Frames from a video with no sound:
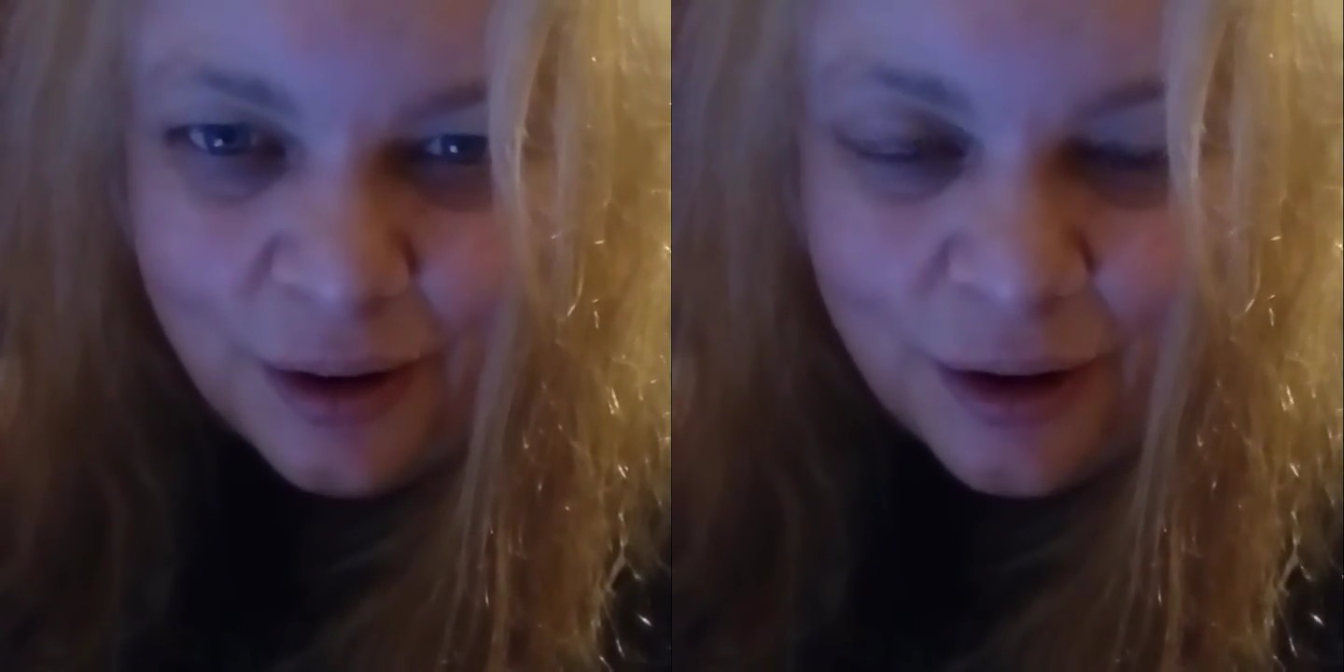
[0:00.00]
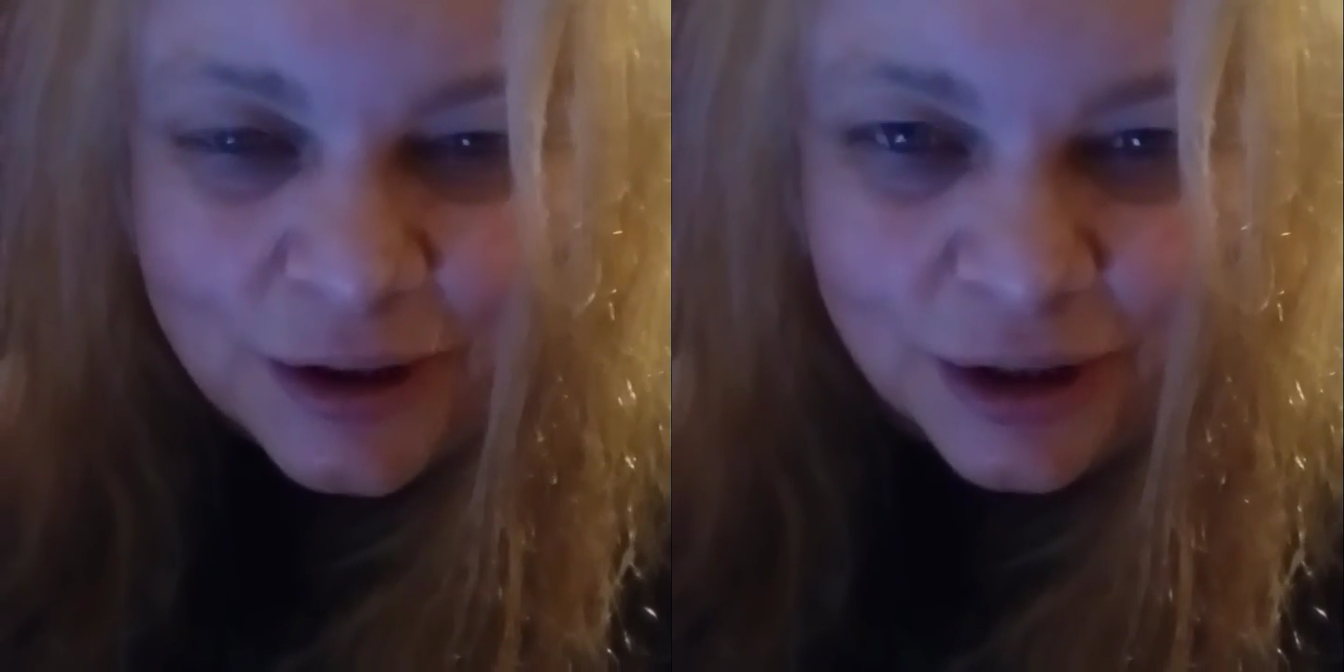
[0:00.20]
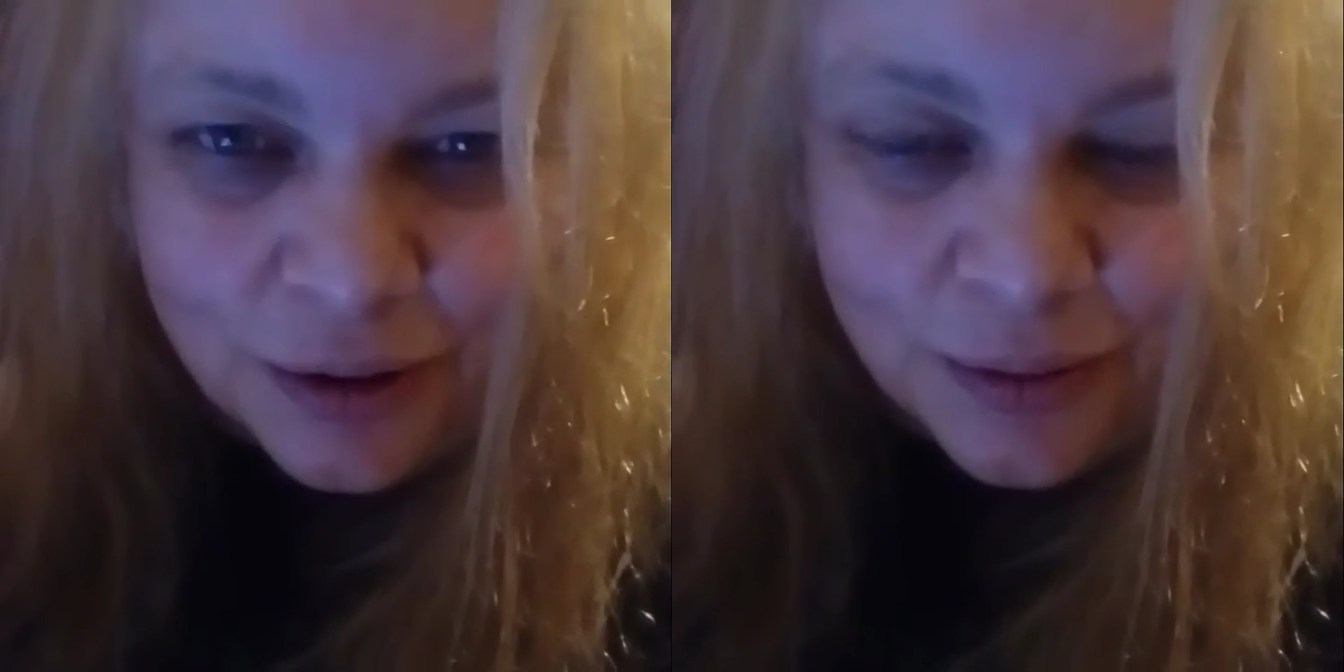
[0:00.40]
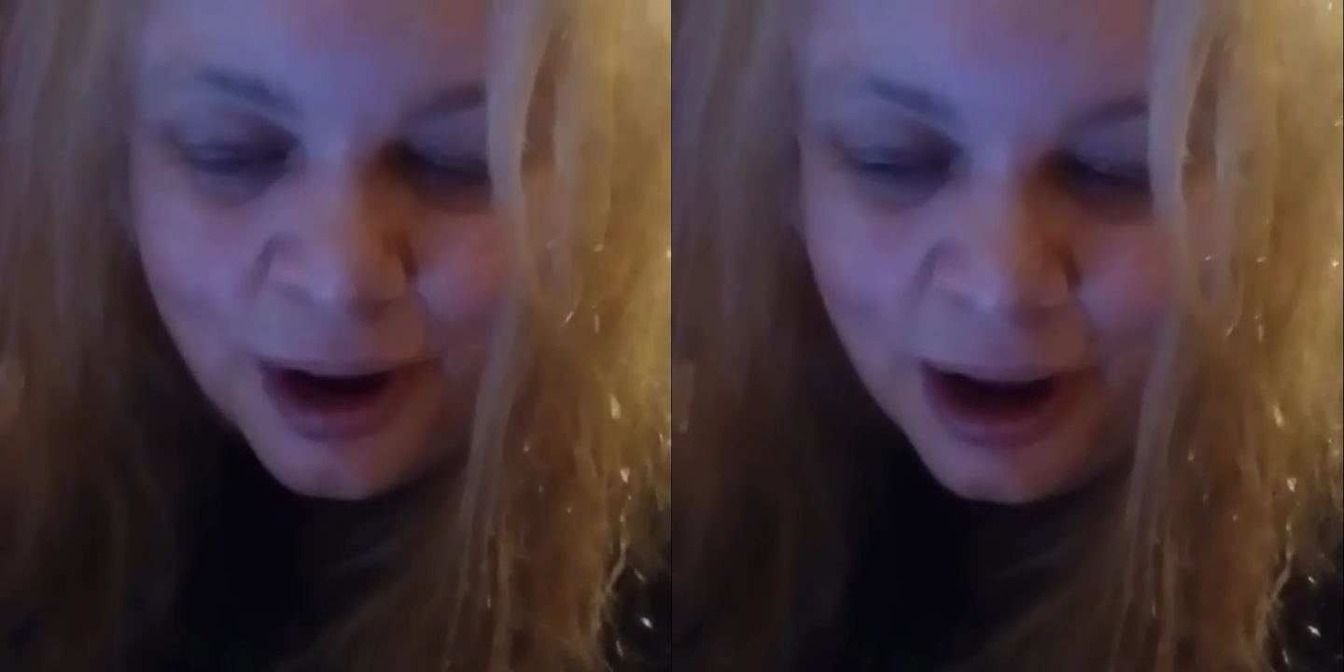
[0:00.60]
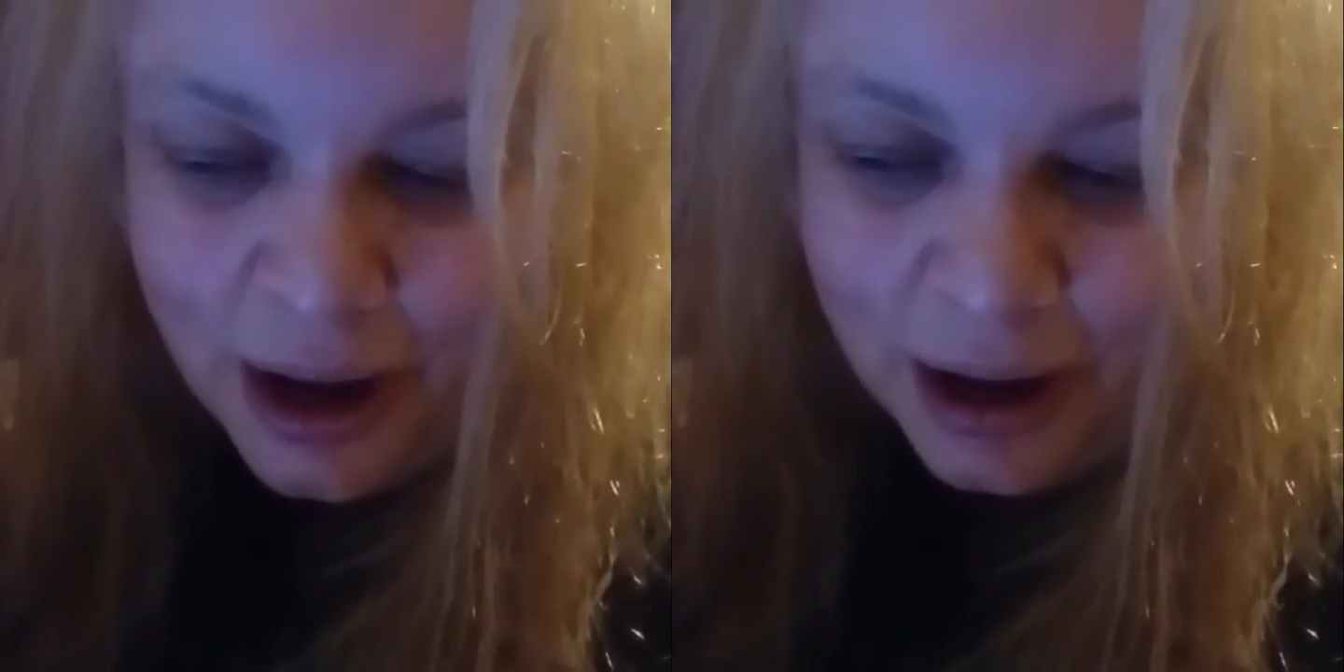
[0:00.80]
also,
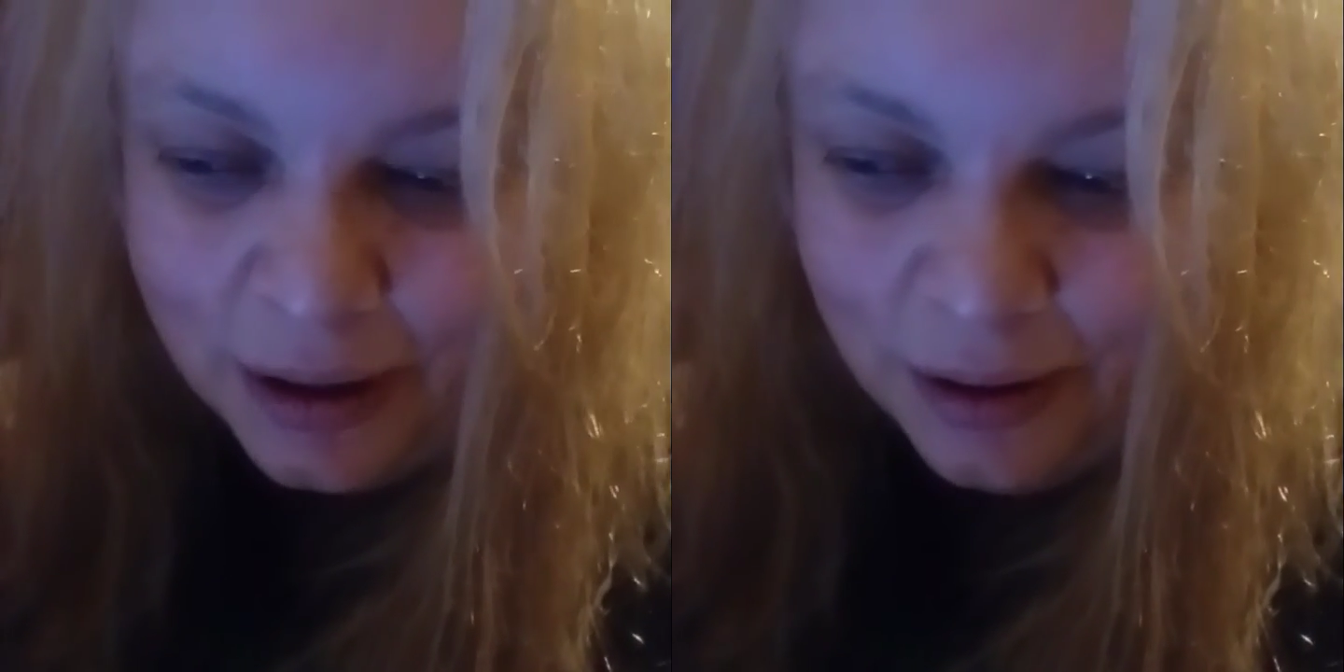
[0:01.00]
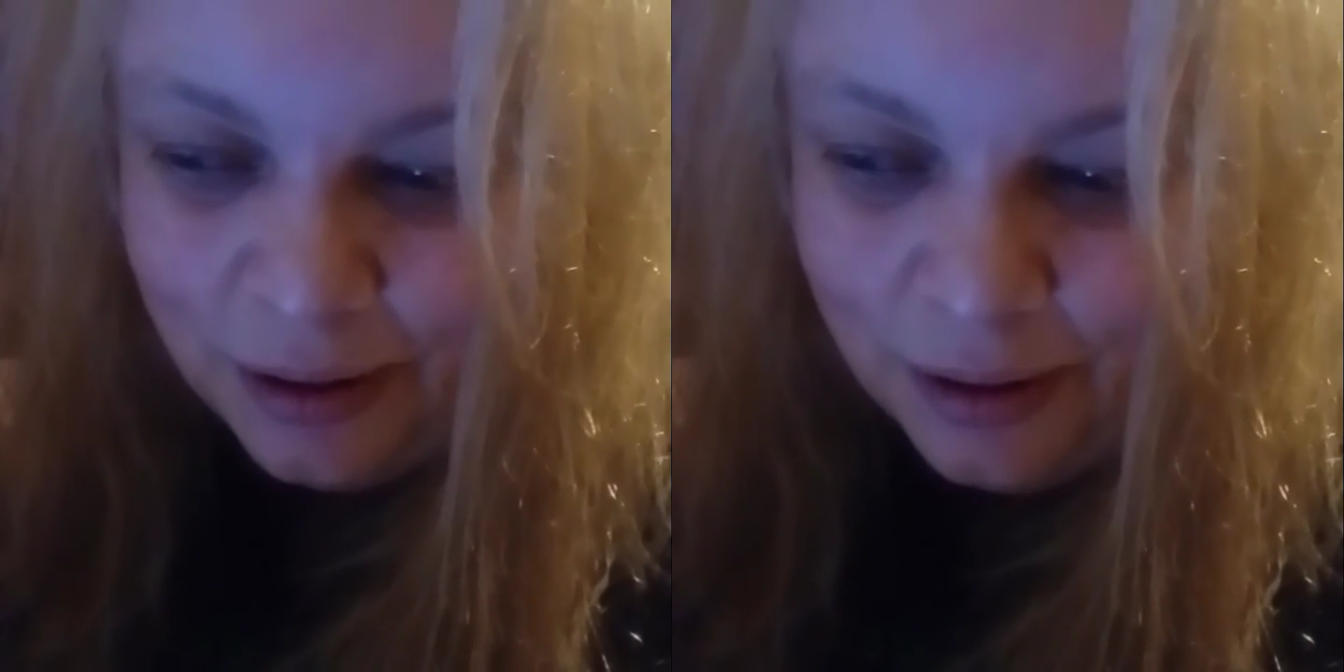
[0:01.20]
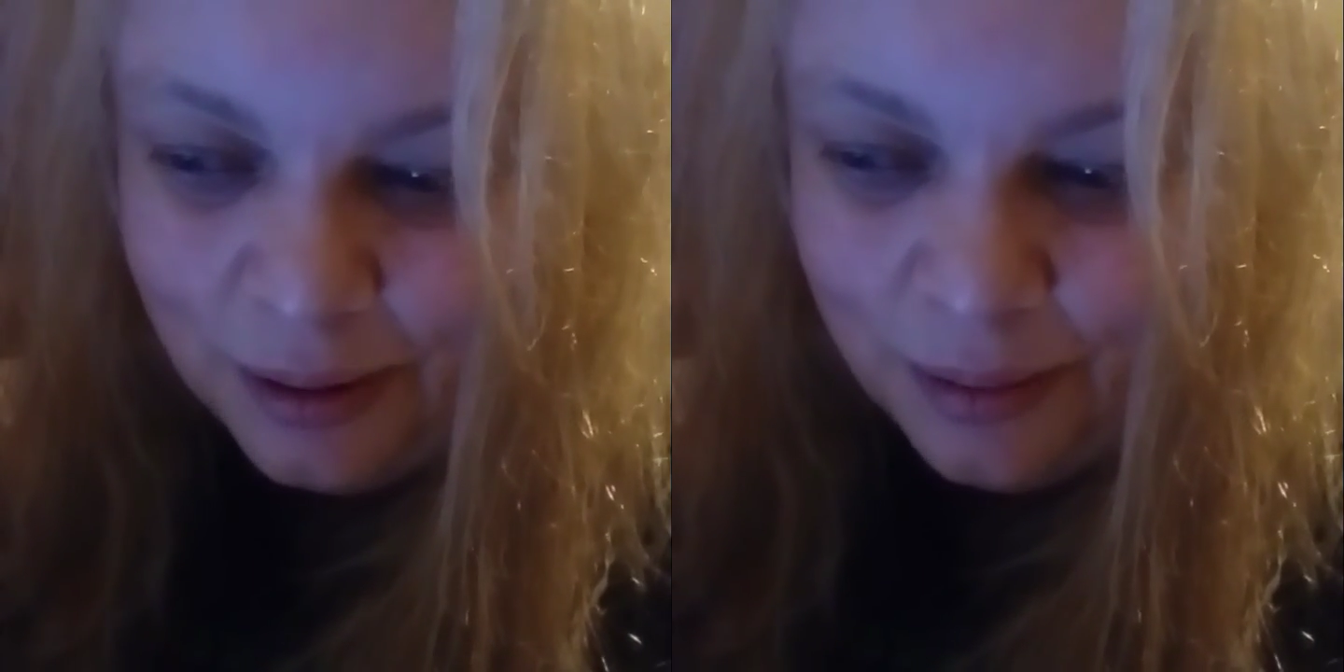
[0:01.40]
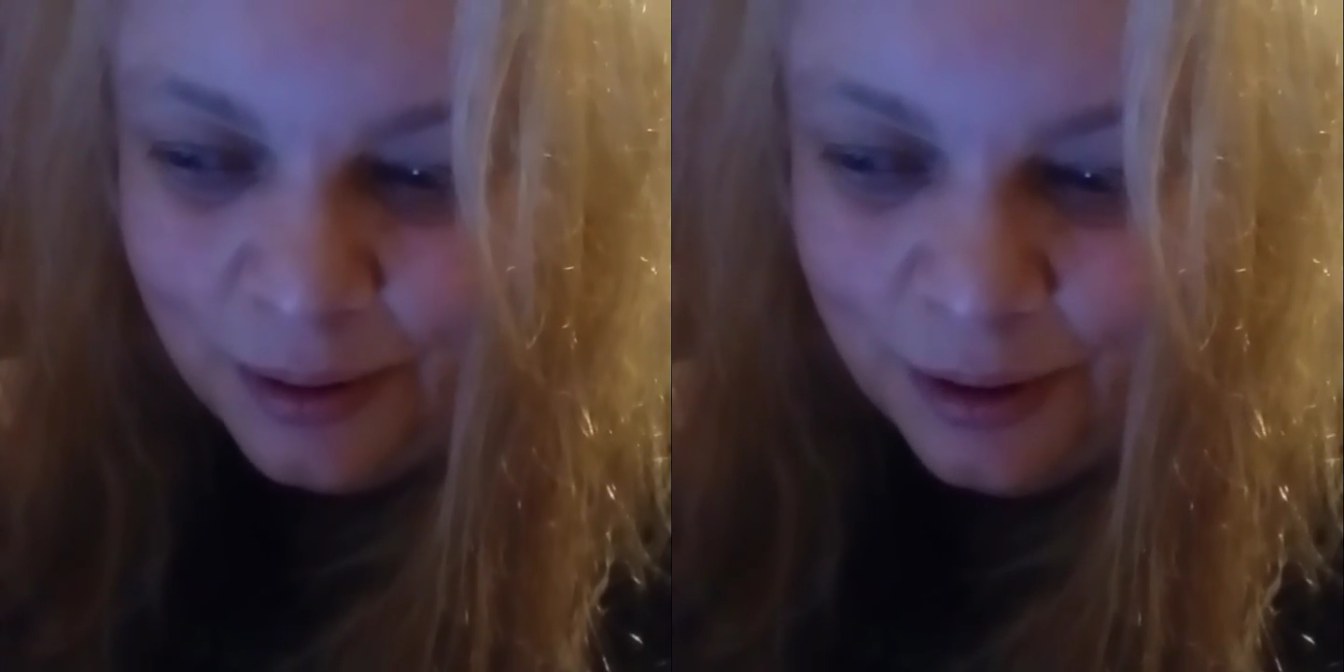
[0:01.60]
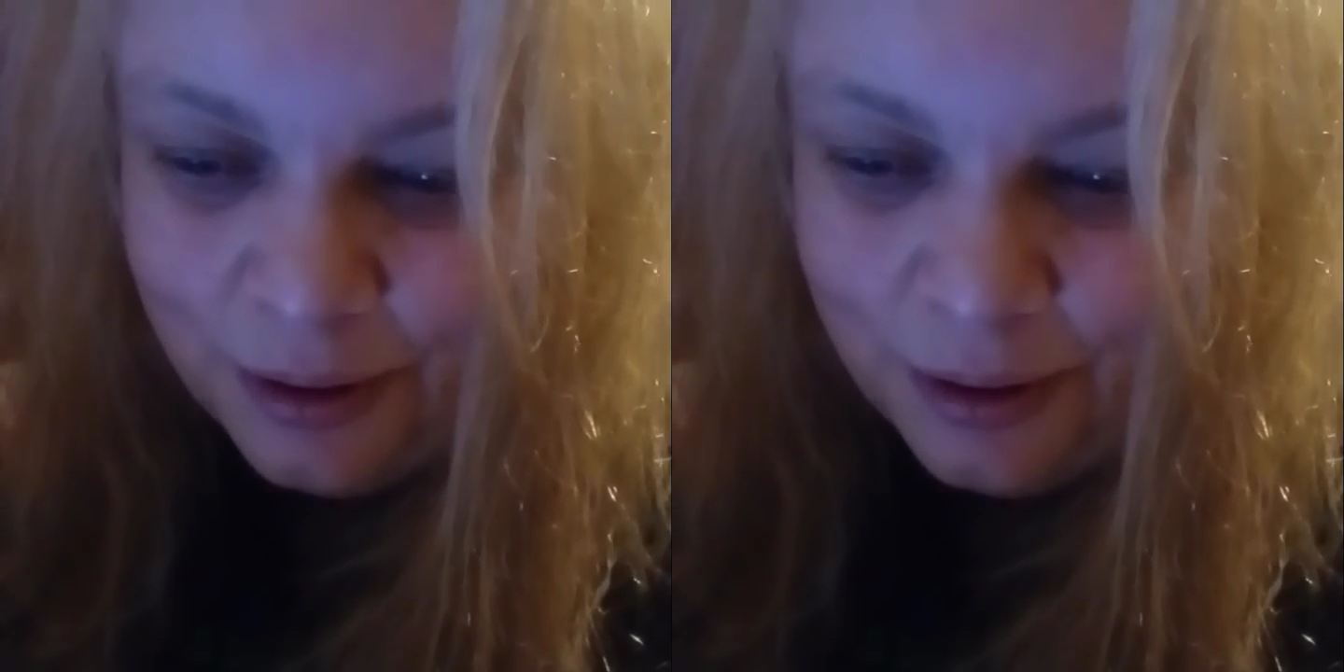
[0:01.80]
and um,